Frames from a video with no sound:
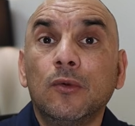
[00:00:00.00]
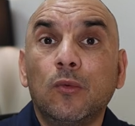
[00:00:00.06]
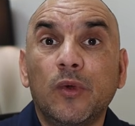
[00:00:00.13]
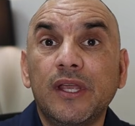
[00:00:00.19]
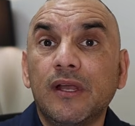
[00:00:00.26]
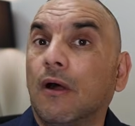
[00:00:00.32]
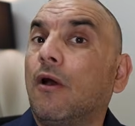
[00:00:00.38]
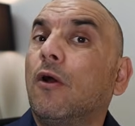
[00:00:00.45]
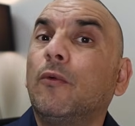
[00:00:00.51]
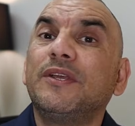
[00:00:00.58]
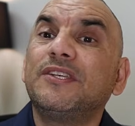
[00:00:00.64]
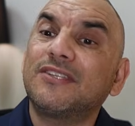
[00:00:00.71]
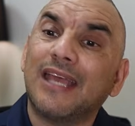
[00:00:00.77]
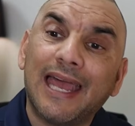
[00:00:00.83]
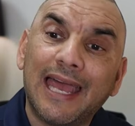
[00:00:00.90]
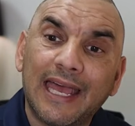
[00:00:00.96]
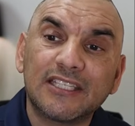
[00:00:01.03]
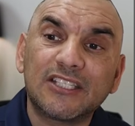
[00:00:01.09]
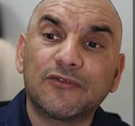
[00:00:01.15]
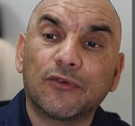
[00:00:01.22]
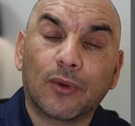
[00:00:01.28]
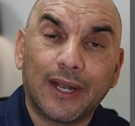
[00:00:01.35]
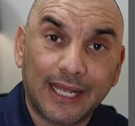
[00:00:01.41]
we always
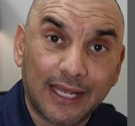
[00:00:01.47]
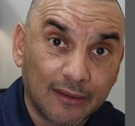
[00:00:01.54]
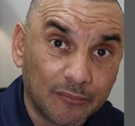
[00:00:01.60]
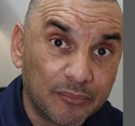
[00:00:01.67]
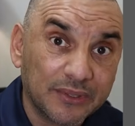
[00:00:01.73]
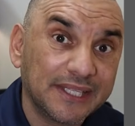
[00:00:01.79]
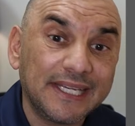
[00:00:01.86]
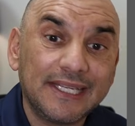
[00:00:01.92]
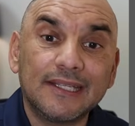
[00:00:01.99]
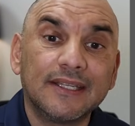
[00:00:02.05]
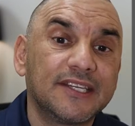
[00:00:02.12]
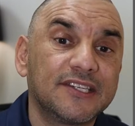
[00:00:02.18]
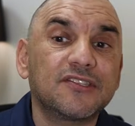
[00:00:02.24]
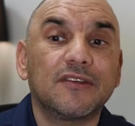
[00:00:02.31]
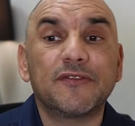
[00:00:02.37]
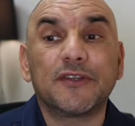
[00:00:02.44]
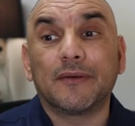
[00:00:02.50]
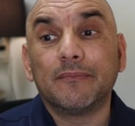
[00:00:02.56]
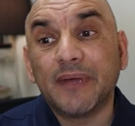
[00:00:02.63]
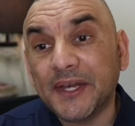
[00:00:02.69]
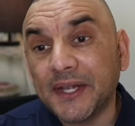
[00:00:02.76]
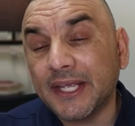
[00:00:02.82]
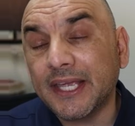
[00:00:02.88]
ask for a complete list of their
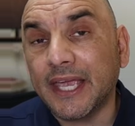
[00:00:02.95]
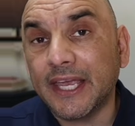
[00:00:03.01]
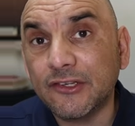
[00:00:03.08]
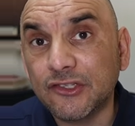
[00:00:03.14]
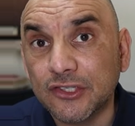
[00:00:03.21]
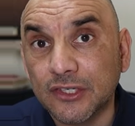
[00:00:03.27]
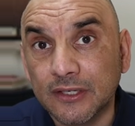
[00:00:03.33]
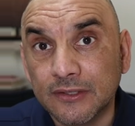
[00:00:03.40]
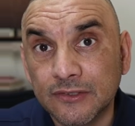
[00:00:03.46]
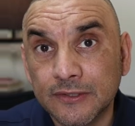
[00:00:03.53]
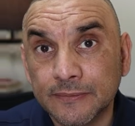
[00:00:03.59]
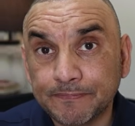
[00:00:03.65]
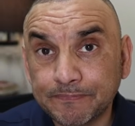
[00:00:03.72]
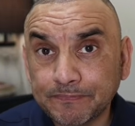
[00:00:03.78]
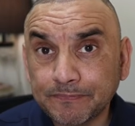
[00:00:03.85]
medications